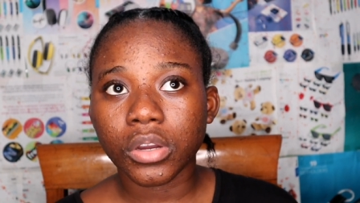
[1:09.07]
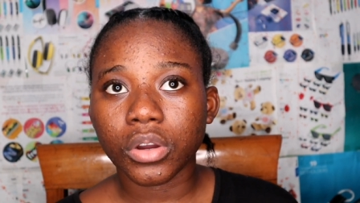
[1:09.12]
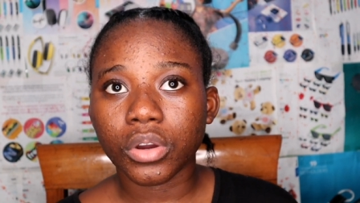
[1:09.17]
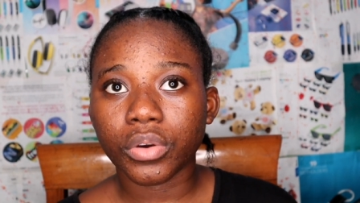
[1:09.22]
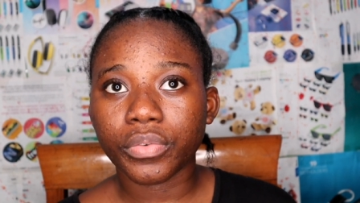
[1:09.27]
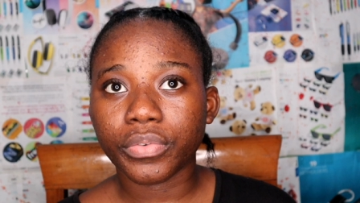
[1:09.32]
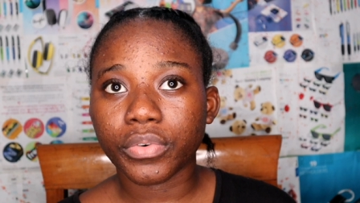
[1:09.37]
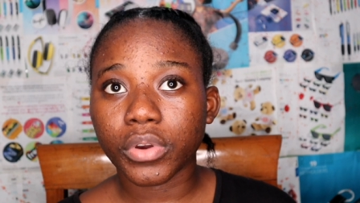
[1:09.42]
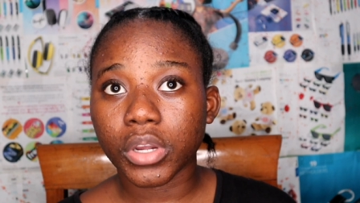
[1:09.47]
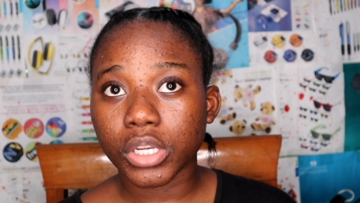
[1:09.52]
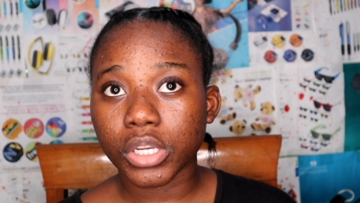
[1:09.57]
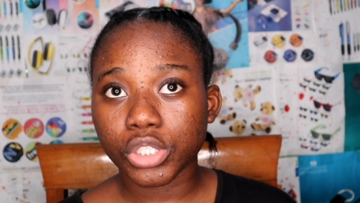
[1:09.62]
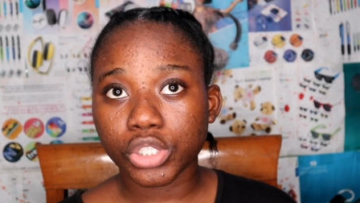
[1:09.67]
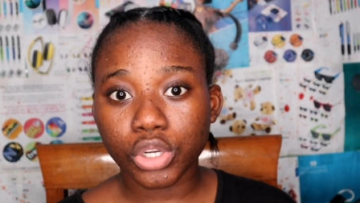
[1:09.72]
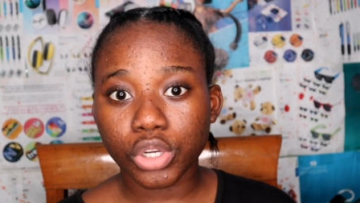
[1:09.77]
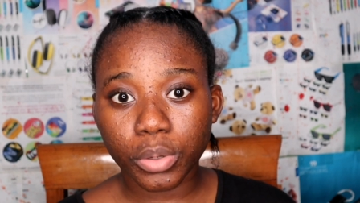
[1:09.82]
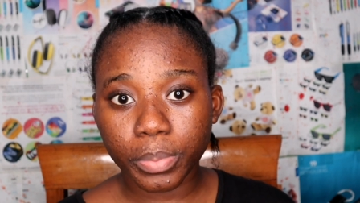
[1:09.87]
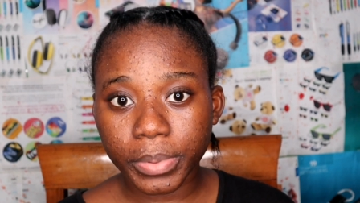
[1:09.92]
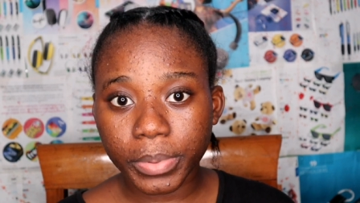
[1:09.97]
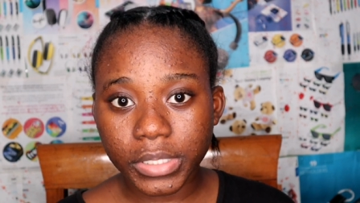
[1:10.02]
or for a
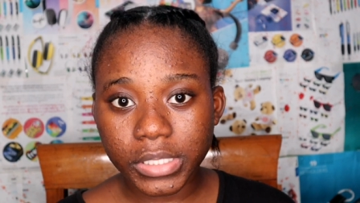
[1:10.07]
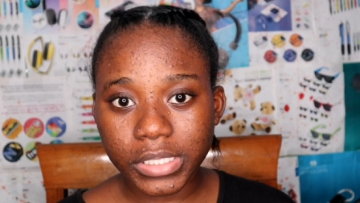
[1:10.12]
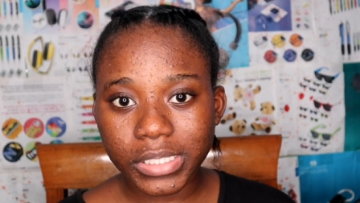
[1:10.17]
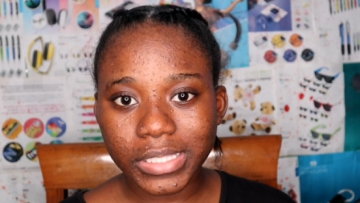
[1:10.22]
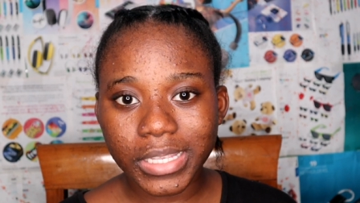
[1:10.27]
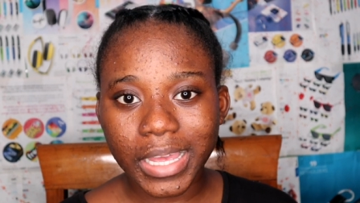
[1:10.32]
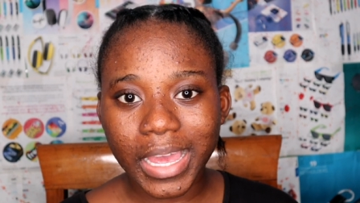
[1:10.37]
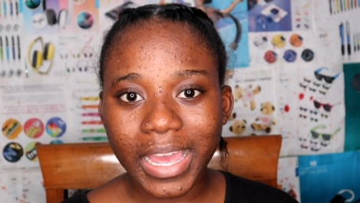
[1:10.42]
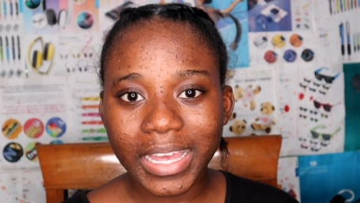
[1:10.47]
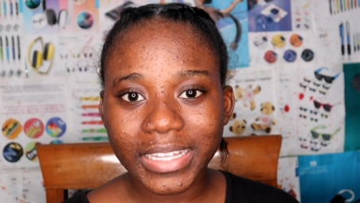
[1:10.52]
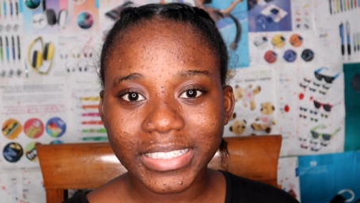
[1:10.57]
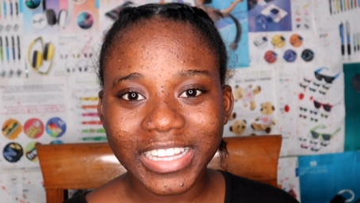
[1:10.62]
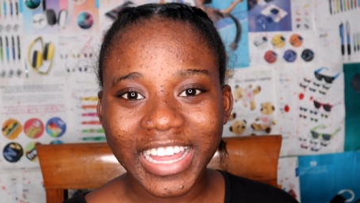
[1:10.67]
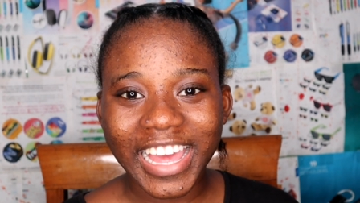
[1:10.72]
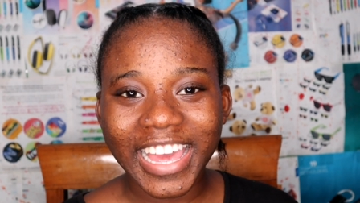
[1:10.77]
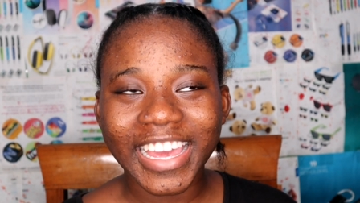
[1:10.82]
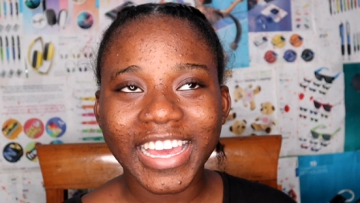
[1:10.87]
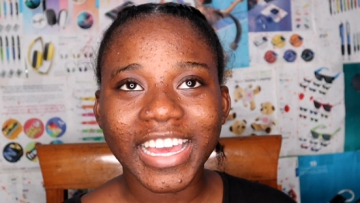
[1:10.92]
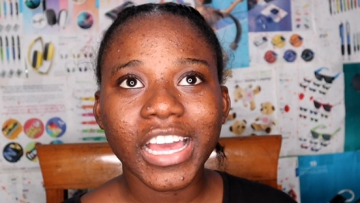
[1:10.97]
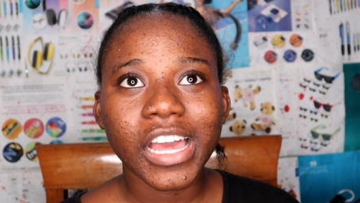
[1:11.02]
shopping site
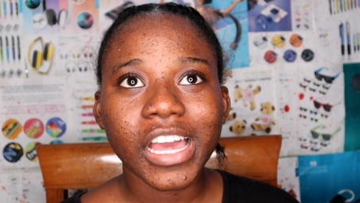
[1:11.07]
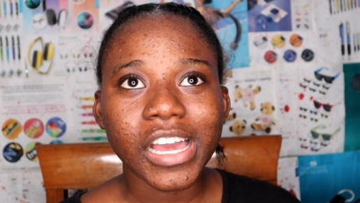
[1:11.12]
like